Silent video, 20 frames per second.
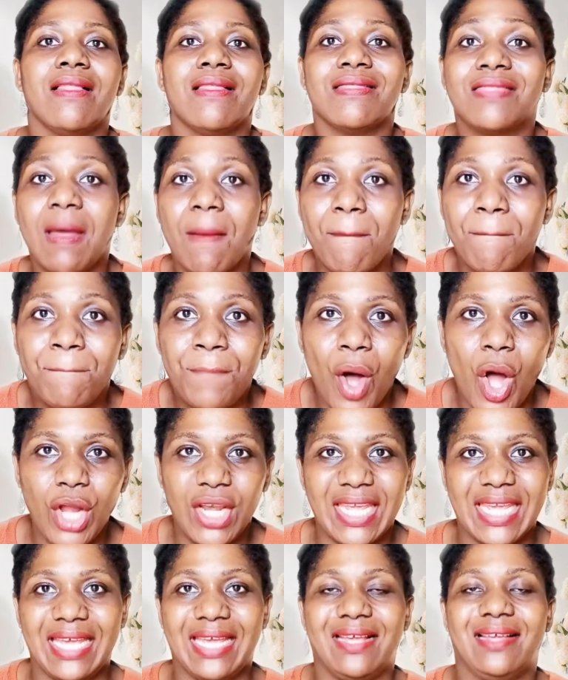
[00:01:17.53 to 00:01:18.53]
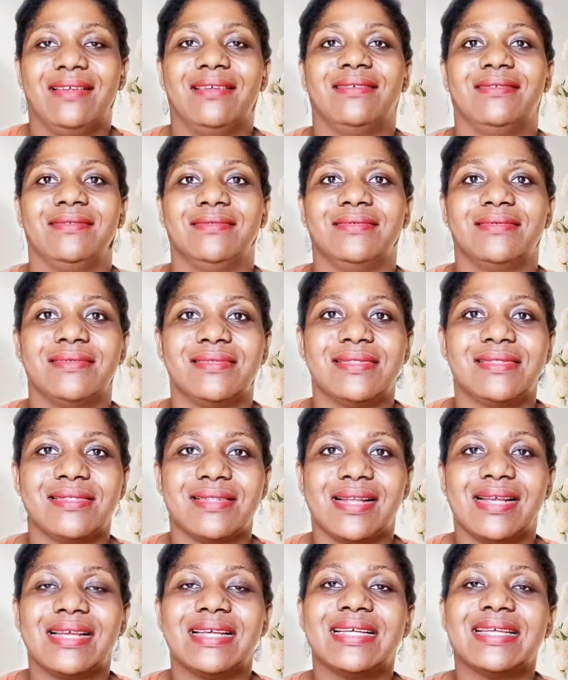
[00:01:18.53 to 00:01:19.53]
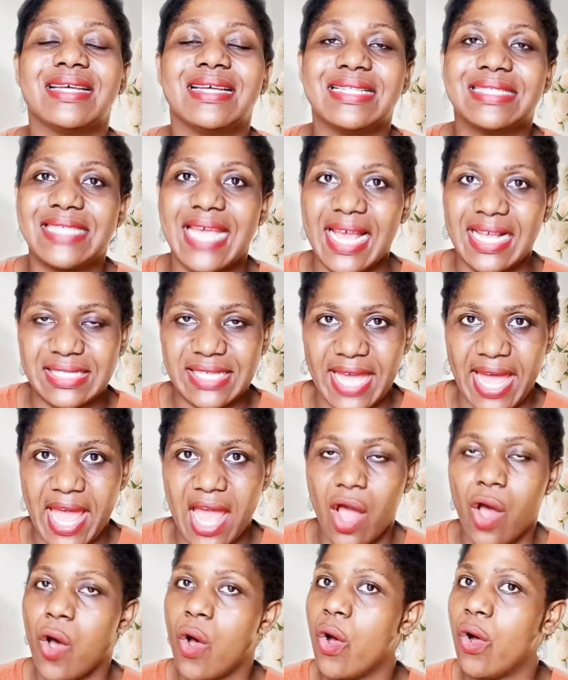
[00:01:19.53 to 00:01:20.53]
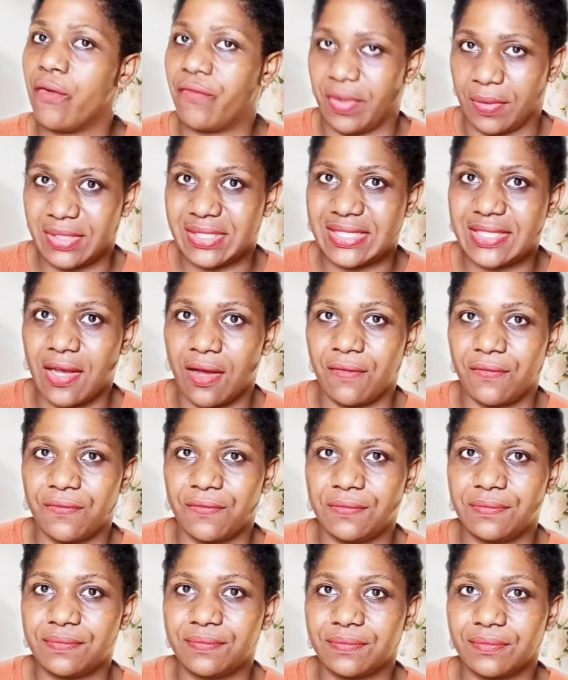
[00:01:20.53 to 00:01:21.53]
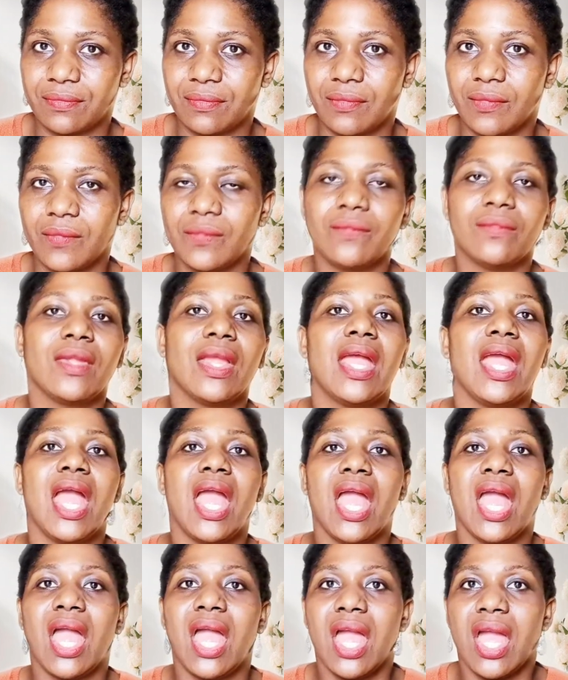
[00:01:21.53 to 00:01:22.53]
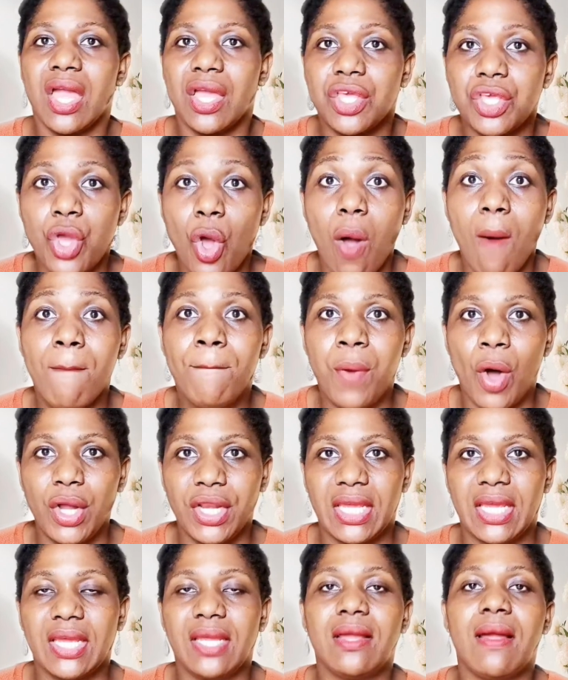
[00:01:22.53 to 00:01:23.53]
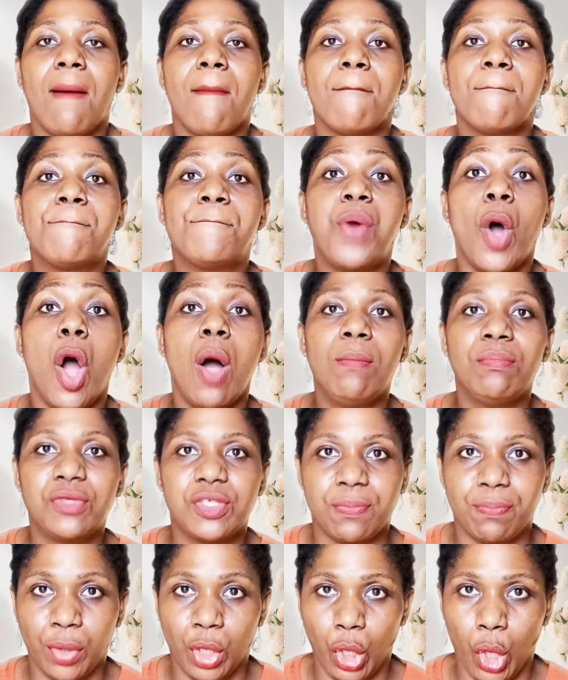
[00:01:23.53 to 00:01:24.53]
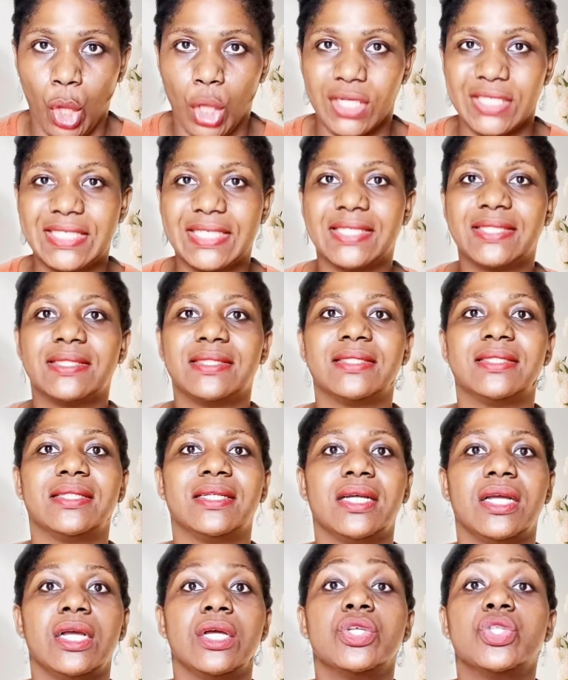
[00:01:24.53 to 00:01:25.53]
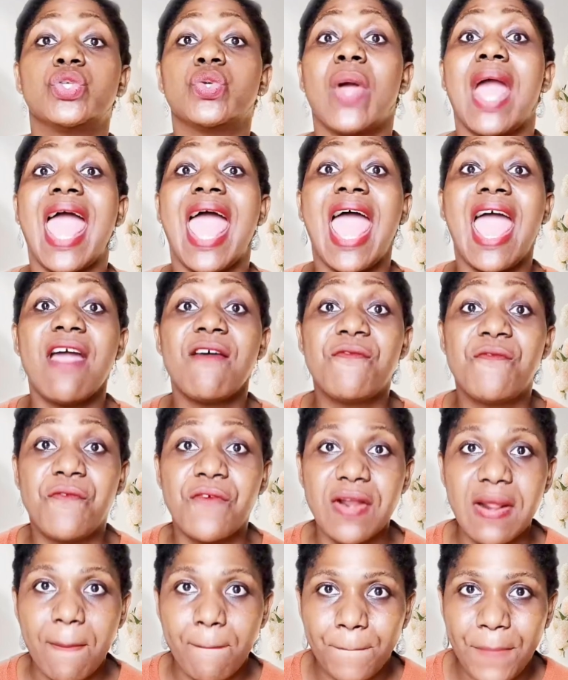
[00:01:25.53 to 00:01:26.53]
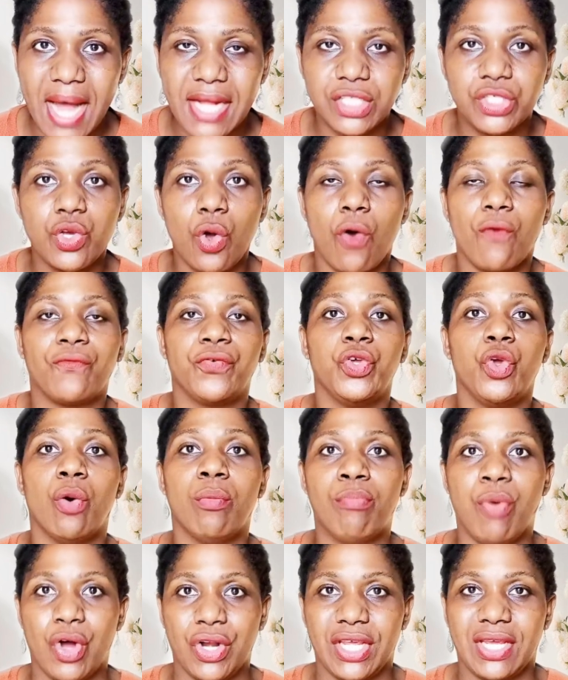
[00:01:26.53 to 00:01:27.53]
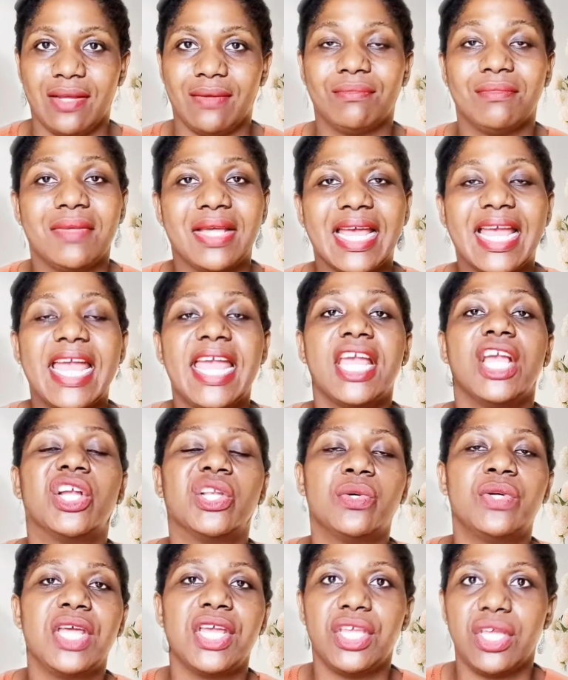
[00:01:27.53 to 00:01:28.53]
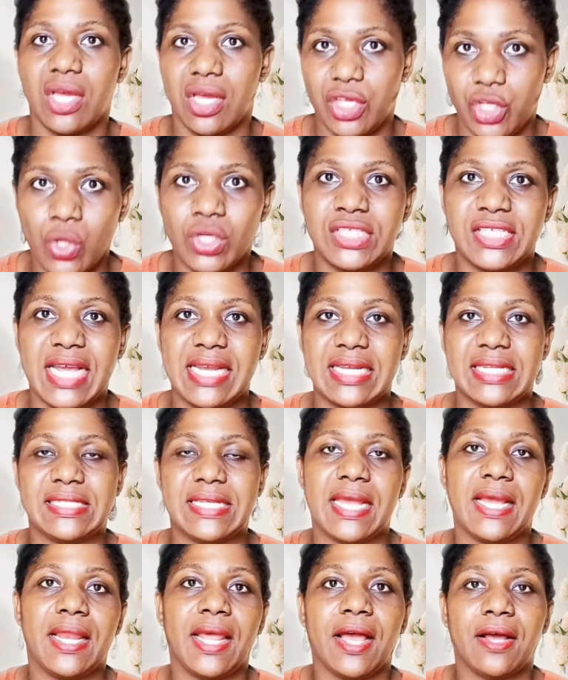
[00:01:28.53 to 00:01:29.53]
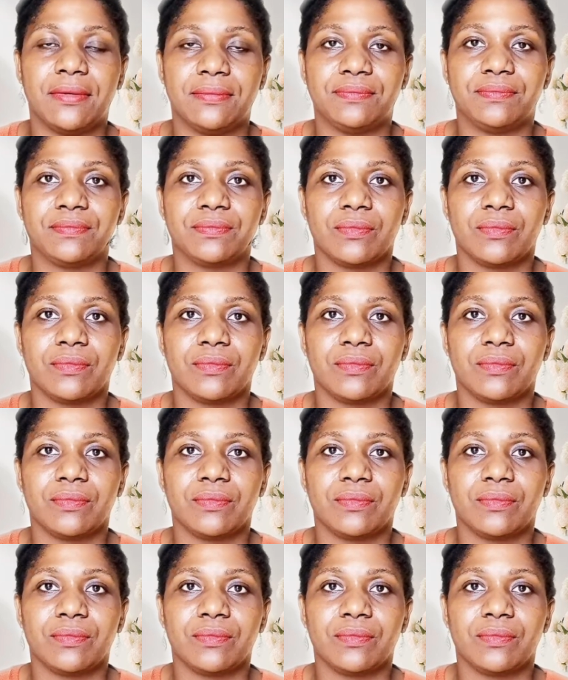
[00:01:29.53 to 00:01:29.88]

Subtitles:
The body takes care of itself. Your body pumps blood to every part of your body, including your genitalia.